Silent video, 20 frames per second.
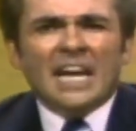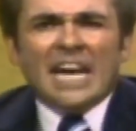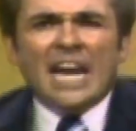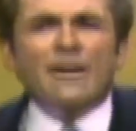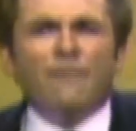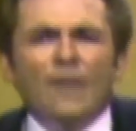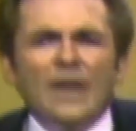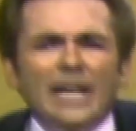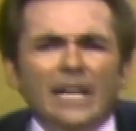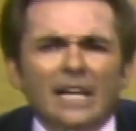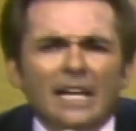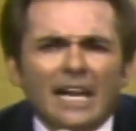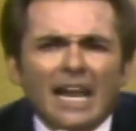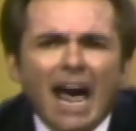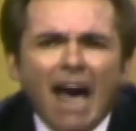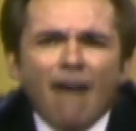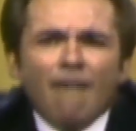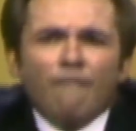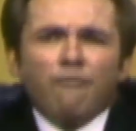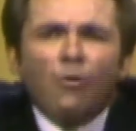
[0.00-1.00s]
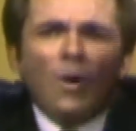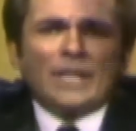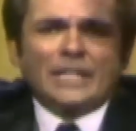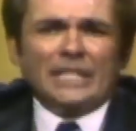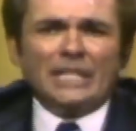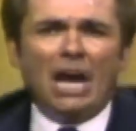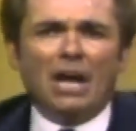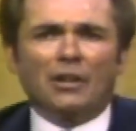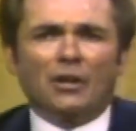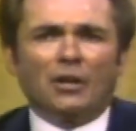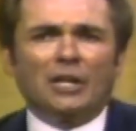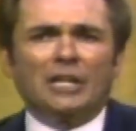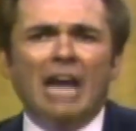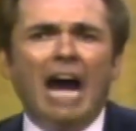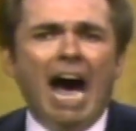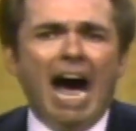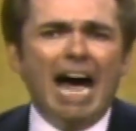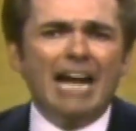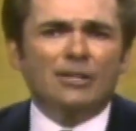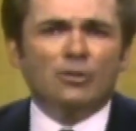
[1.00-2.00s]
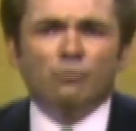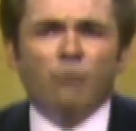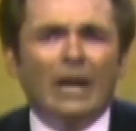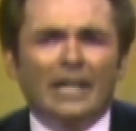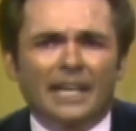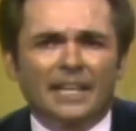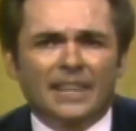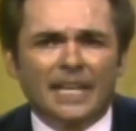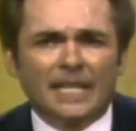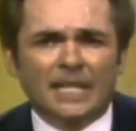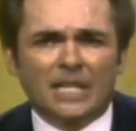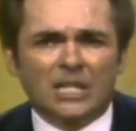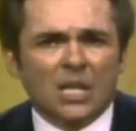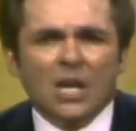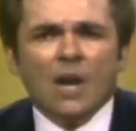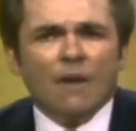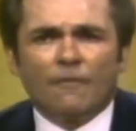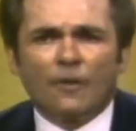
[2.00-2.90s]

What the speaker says: If we love one another, God dwelleth in us.